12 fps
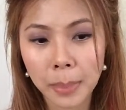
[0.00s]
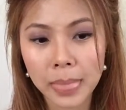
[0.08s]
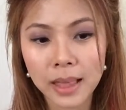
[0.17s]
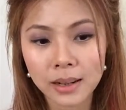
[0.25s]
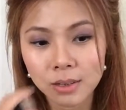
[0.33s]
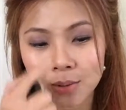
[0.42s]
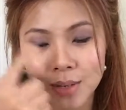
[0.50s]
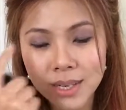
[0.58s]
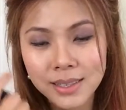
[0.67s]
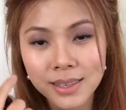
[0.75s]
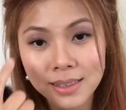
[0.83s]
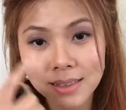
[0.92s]
It
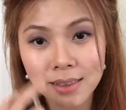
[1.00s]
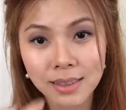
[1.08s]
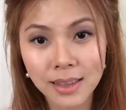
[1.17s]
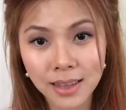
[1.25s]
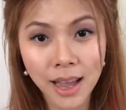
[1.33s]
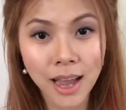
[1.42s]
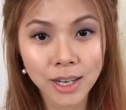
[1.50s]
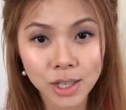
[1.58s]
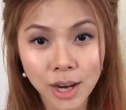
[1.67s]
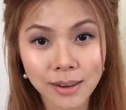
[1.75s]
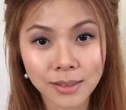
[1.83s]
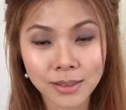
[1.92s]
creases the
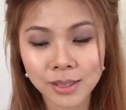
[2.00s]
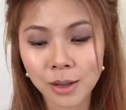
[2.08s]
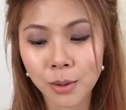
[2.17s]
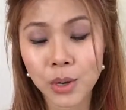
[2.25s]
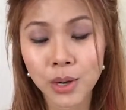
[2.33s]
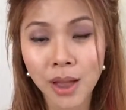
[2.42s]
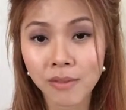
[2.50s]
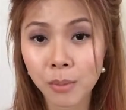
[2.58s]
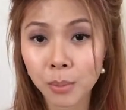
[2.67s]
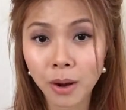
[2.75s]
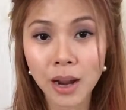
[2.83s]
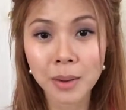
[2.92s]
eyeshadow. So when you have a
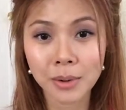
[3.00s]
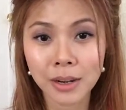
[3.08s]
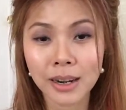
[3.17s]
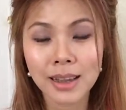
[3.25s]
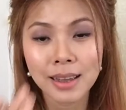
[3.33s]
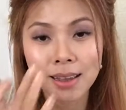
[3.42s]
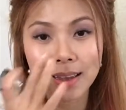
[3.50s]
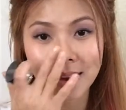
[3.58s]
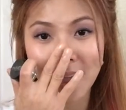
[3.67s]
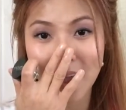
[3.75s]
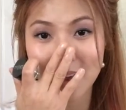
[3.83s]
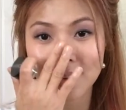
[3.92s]
primer, it
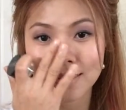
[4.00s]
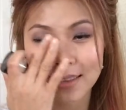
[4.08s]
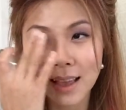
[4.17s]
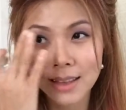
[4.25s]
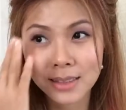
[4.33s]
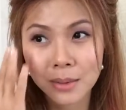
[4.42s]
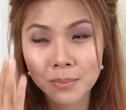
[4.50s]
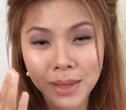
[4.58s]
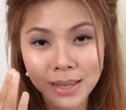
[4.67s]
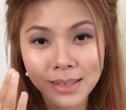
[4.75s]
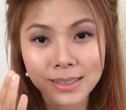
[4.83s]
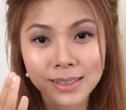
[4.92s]
acts as a
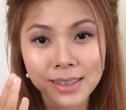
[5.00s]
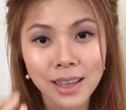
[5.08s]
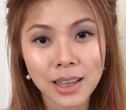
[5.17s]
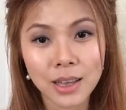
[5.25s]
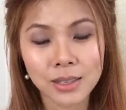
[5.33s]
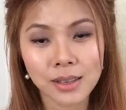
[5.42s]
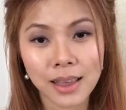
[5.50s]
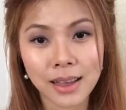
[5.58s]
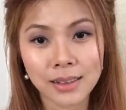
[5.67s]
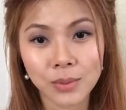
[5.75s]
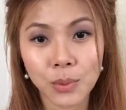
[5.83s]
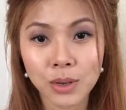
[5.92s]
base so that
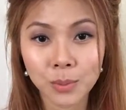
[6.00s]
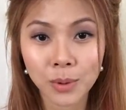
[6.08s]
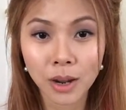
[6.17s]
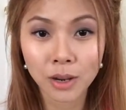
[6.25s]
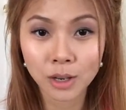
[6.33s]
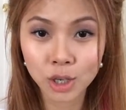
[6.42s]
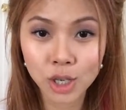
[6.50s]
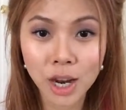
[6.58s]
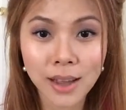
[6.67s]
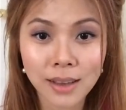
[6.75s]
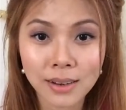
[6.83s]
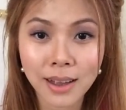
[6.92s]
when you put on your
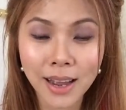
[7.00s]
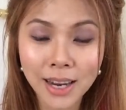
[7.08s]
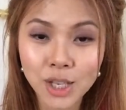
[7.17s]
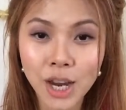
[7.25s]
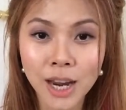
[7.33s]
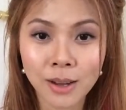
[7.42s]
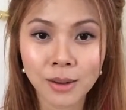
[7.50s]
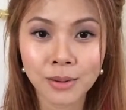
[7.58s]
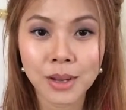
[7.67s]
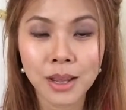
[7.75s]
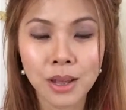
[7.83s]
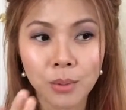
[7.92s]
eyeshadow,
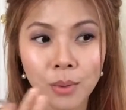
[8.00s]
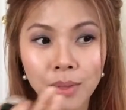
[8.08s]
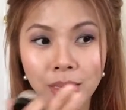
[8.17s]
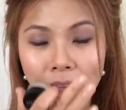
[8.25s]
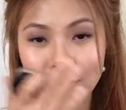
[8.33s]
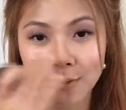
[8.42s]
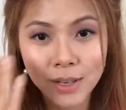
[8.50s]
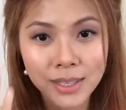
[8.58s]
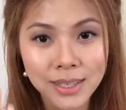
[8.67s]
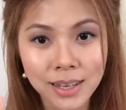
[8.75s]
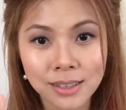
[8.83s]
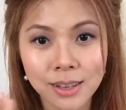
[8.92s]
with every
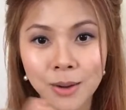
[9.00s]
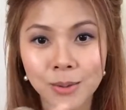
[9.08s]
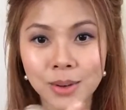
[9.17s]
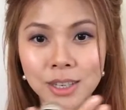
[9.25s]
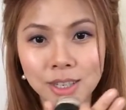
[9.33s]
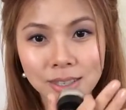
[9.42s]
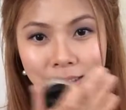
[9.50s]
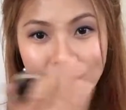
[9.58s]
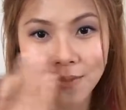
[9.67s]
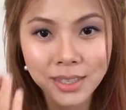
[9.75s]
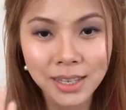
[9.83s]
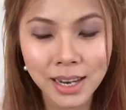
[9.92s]
skin tone, it just
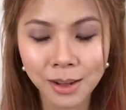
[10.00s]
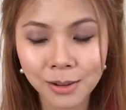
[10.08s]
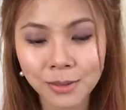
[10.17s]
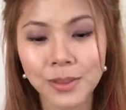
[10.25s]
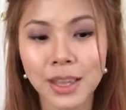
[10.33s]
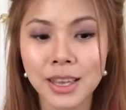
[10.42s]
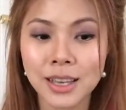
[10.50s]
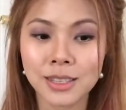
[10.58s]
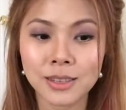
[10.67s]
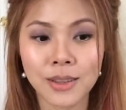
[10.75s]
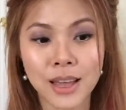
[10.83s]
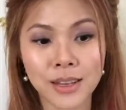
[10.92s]
evens it out
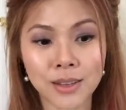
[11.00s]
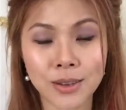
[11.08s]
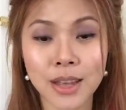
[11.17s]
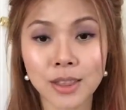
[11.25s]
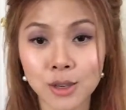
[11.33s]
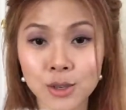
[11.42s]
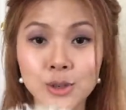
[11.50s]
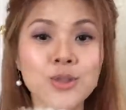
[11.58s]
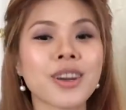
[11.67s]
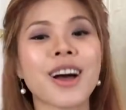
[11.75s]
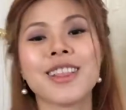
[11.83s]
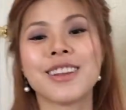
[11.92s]
so that you get the true
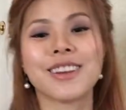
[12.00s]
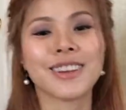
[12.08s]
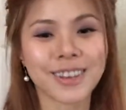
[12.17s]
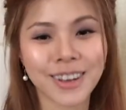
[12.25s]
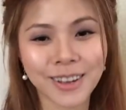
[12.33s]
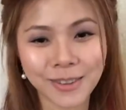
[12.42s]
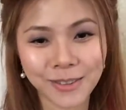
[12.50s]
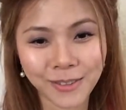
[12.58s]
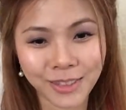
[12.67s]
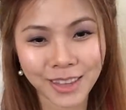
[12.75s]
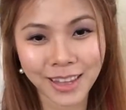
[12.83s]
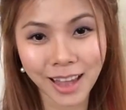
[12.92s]
color of
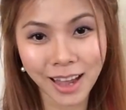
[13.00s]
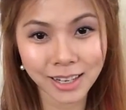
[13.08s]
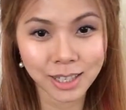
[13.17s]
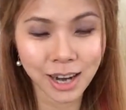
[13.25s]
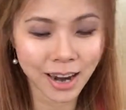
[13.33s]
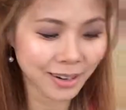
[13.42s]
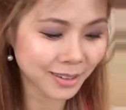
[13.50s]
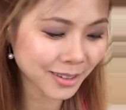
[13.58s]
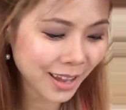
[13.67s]
the eyeshadow.